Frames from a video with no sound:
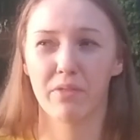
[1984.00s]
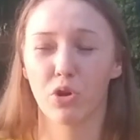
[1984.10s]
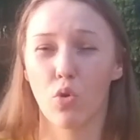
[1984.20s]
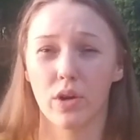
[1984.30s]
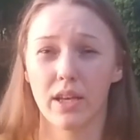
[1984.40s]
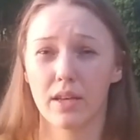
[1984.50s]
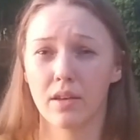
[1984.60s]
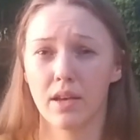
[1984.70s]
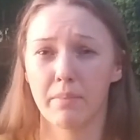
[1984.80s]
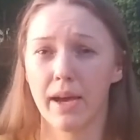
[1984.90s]

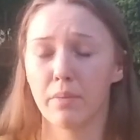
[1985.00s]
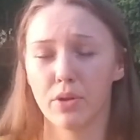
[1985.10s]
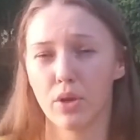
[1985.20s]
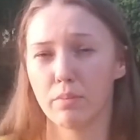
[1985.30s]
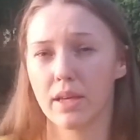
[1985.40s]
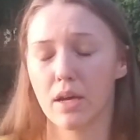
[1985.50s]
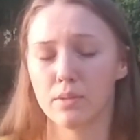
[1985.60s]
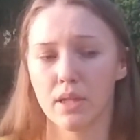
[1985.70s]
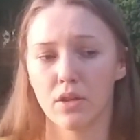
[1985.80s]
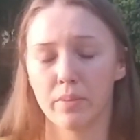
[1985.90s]
recording and my uploading
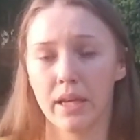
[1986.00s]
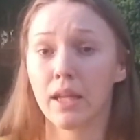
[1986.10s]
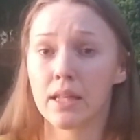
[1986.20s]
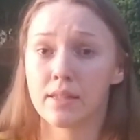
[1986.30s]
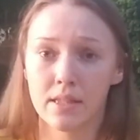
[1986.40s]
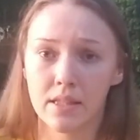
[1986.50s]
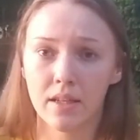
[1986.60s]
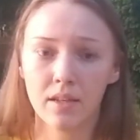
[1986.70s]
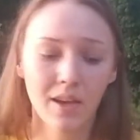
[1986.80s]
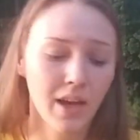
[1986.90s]
becomes a little bit
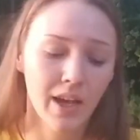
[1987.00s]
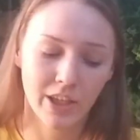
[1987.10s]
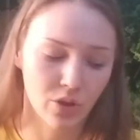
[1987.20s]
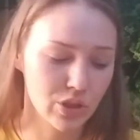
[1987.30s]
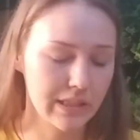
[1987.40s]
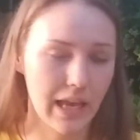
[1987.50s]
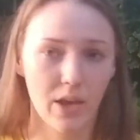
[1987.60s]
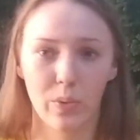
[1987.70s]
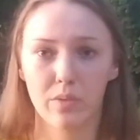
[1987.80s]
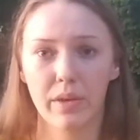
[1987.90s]
inconsistent. You know, just
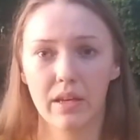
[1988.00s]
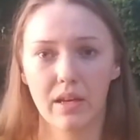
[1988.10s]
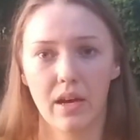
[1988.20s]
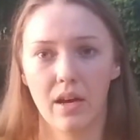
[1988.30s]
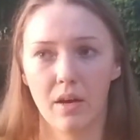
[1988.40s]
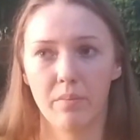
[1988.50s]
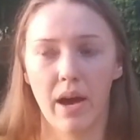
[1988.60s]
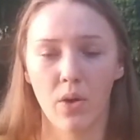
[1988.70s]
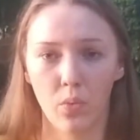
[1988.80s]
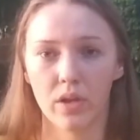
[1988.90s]
hang with me.
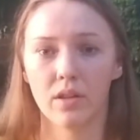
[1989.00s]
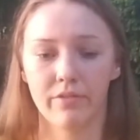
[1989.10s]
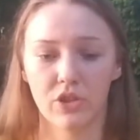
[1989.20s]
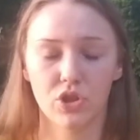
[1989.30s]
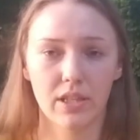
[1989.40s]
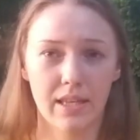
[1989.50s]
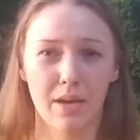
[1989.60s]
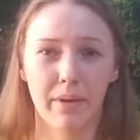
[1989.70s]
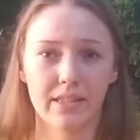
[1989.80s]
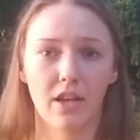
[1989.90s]
I will eventually get
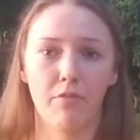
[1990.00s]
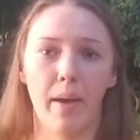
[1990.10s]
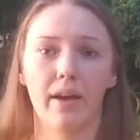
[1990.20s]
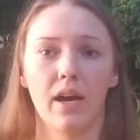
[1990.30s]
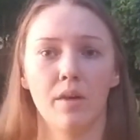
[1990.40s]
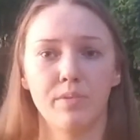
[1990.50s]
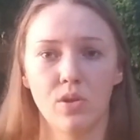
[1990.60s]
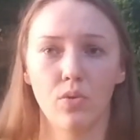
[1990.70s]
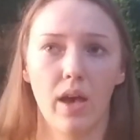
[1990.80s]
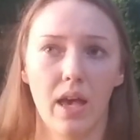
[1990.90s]
myself back up
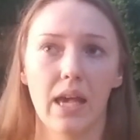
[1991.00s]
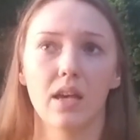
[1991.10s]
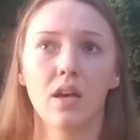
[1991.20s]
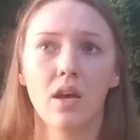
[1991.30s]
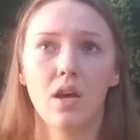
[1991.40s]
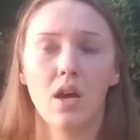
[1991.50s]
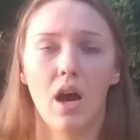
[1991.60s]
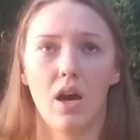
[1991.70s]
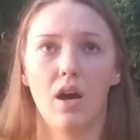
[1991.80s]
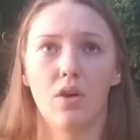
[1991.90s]
to a
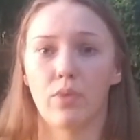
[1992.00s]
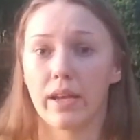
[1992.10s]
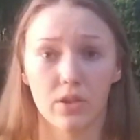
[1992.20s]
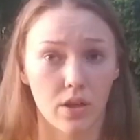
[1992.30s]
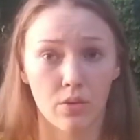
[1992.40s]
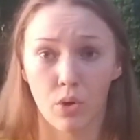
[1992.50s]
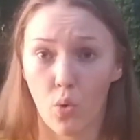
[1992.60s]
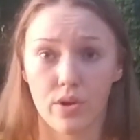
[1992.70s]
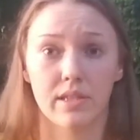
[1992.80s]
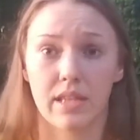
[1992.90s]
regular
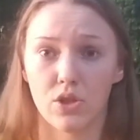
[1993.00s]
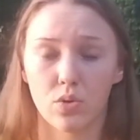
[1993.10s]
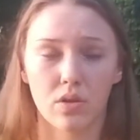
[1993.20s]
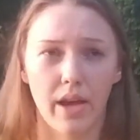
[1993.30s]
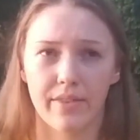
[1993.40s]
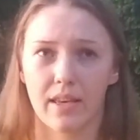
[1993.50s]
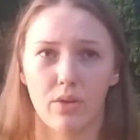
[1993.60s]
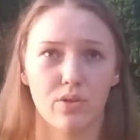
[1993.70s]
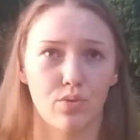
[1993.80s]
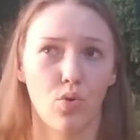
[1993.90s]
recording schedule. I think I
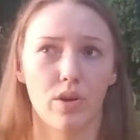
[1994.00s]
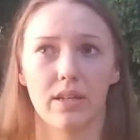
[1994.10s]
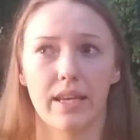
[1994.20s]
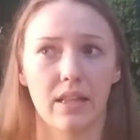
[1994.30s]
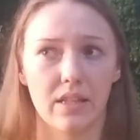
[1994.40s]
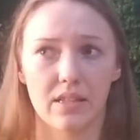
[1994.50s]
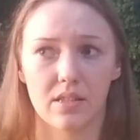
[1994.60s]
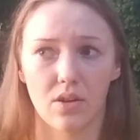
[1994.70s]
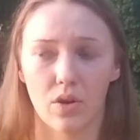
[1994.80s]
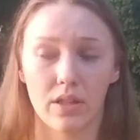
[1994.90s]
was recording like at
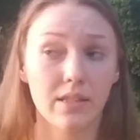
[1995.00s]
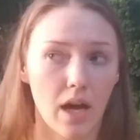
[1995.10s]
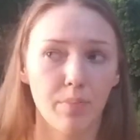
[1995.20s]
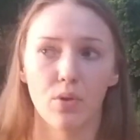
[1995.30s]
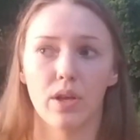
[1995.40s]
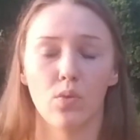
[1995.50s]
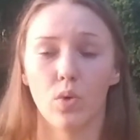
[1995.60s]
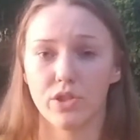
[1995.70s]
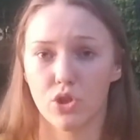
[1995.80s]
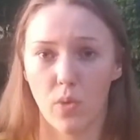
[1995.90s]
least uploading
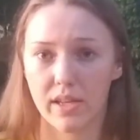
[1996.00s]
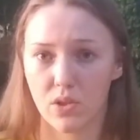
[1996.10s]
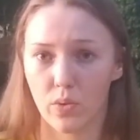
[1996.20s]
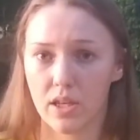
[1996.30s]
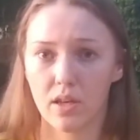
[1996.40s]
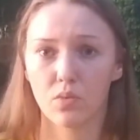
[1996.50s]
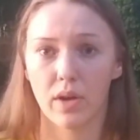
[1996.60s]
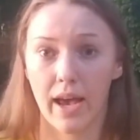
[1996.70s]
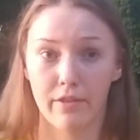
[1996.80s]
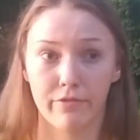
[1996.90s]
once or twice a week
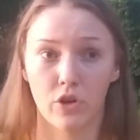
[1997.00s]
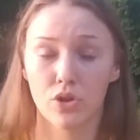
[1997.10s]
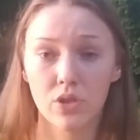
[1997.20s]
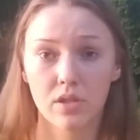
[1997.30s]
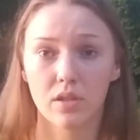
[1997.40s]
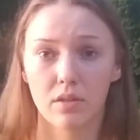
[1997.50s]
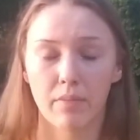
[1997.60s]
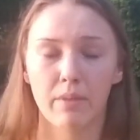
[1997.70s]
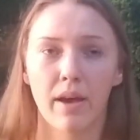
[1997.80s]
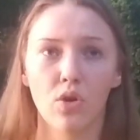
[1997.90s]
when I had first.
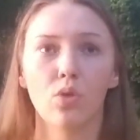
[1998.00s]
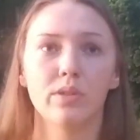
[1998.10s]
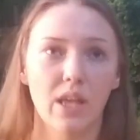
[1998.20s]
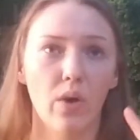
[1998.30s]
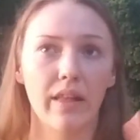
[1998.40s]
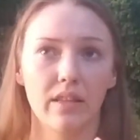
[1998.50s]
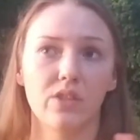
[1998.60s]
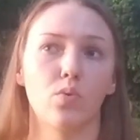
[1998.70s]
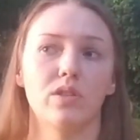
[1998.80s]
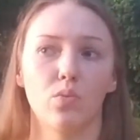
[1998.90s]
My goal was like at
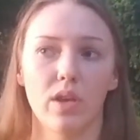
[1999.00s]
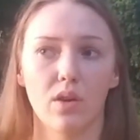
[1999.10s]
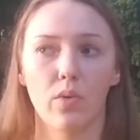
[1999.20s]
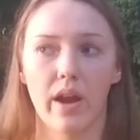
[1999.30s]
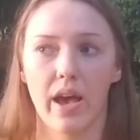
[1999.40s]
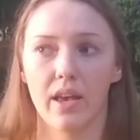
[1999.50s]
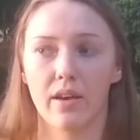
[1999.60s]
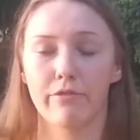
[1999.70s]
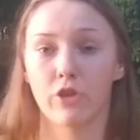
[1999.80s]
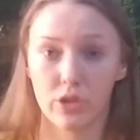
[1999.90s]
least once a week when I
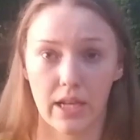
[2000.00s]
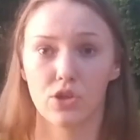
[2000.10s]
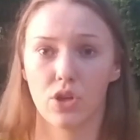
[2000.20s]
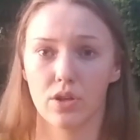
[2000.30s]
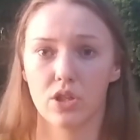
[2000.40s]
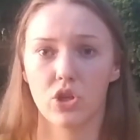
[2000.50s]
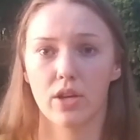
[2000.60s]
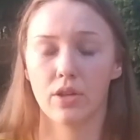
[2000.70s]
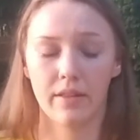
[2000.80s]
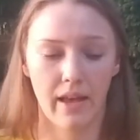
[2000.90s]
first had started the
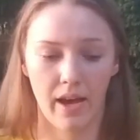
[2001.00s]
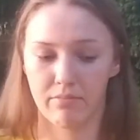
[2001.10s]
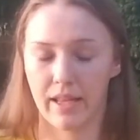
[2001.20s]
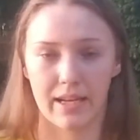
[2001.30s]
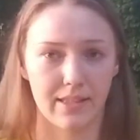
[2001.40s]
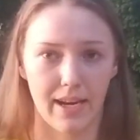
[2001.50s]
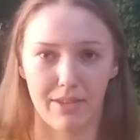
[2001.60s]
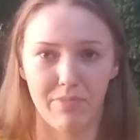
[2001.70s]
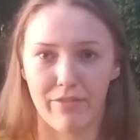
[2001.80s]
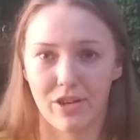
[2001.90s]
channel. And like I said, I've
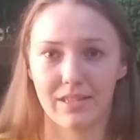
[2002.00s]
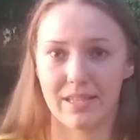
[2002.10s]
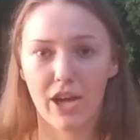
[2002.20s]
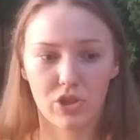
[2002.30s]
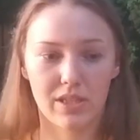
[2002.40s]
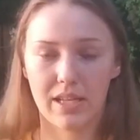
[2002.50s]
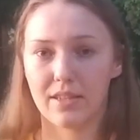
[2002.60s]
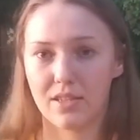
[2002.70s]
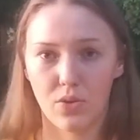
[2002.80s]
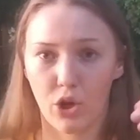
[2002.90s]
never actually
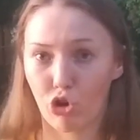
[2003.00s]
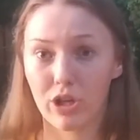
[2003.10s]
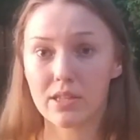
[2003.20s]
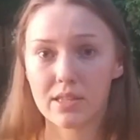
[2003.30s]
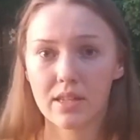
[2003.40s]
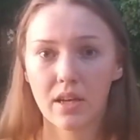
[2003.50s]
intended to increase.